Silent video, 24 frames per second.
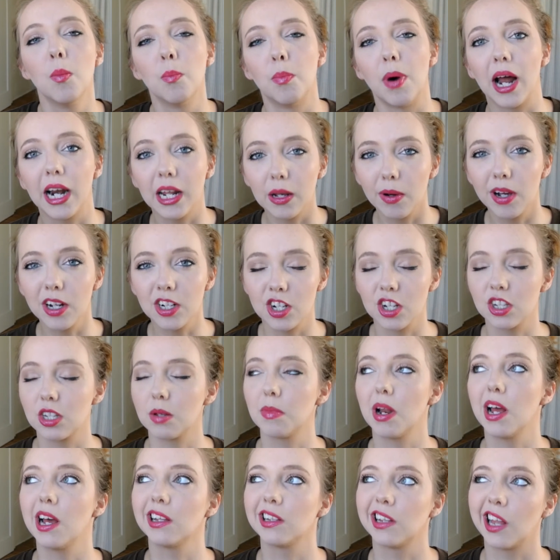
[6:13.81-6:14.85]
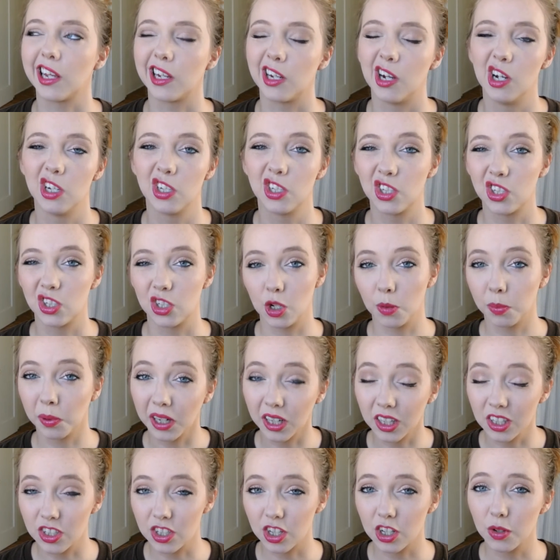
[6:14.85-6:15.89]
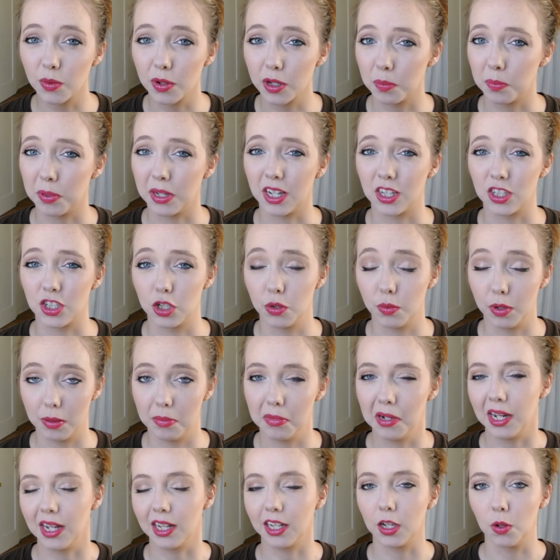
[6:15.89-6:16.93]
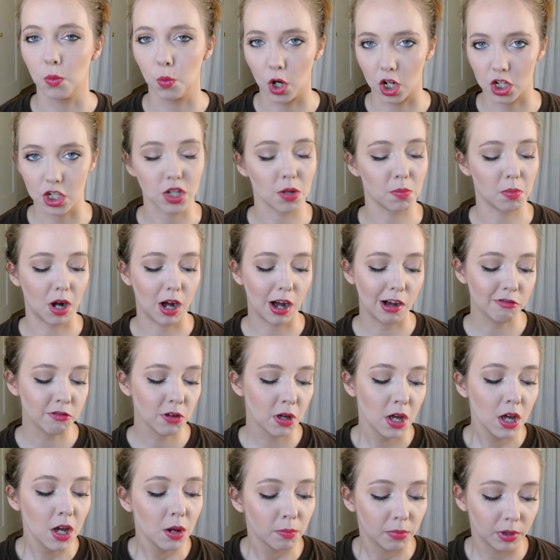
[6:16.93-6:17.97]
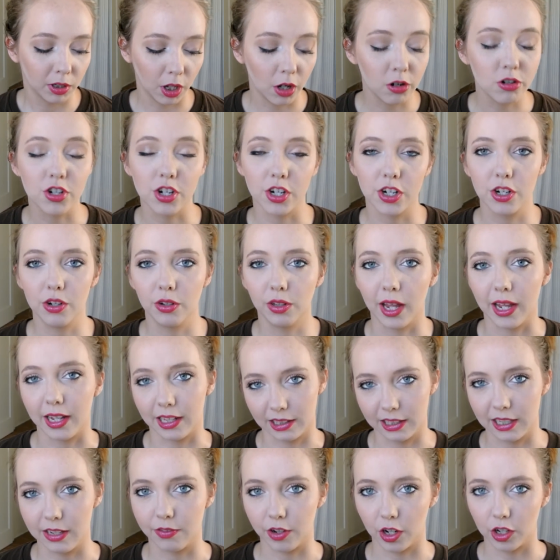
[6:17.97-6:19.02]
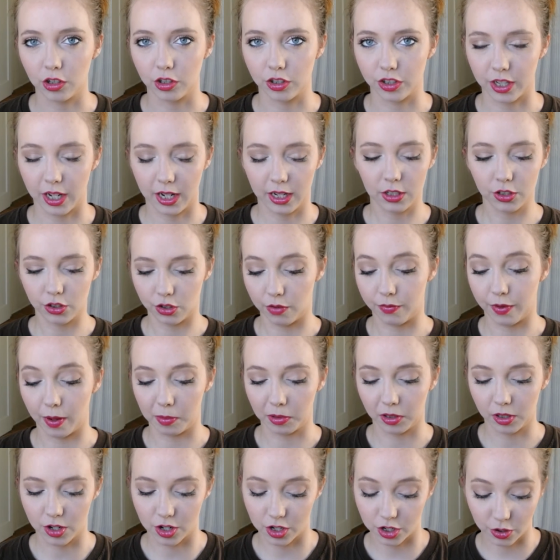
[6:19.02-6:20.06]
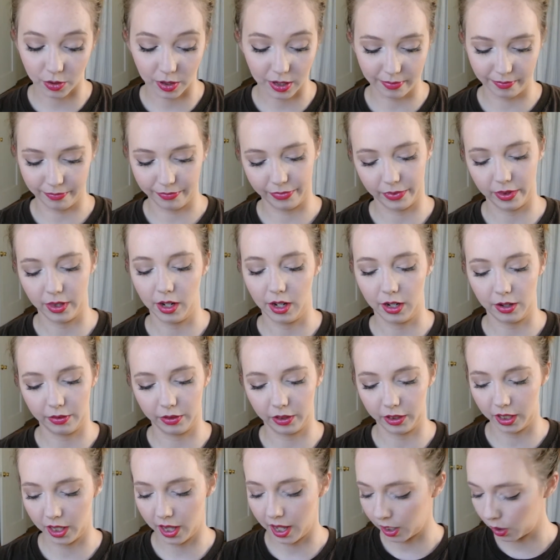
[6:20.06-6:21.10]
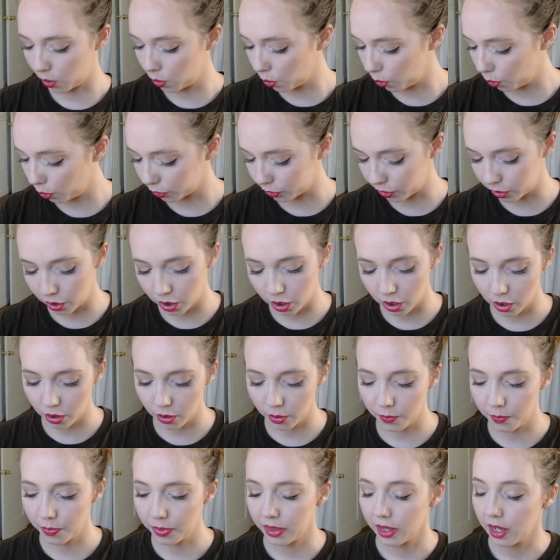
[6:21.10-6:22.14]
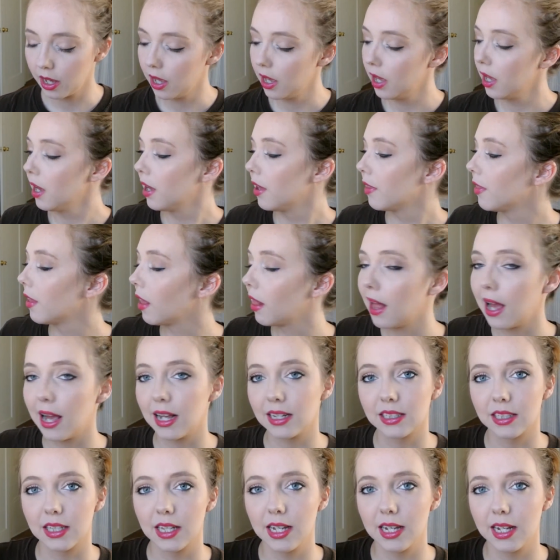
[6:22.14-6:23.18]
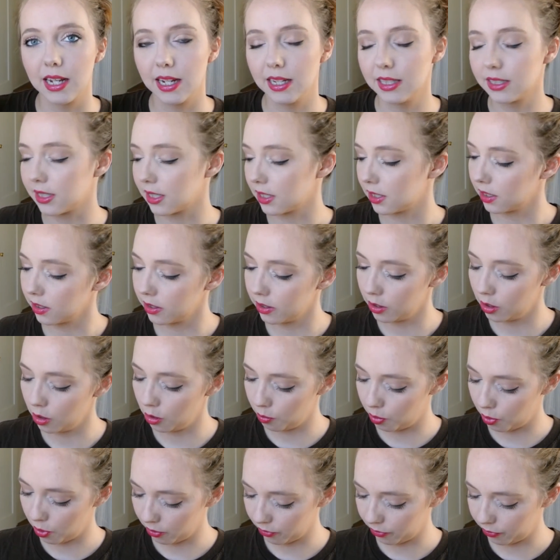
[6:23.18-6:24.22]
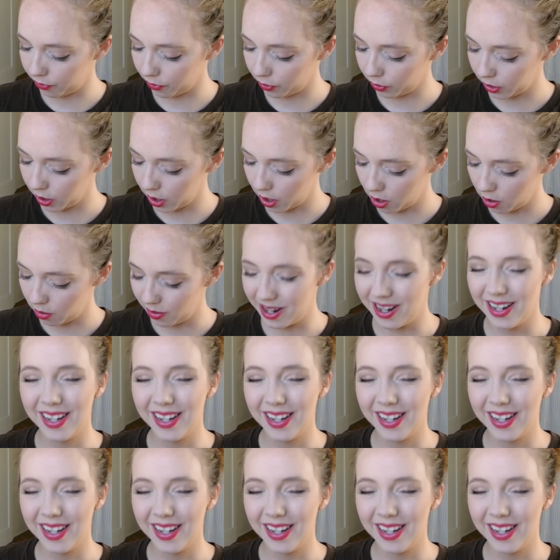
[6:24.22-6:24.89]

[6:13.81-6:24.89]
Body washes I'm not like super concerned with because you immediately wash them off, but lotion you like leave on your skin, so if I'm allergic to it, not really that cool to do. The last thing is this little portfolio,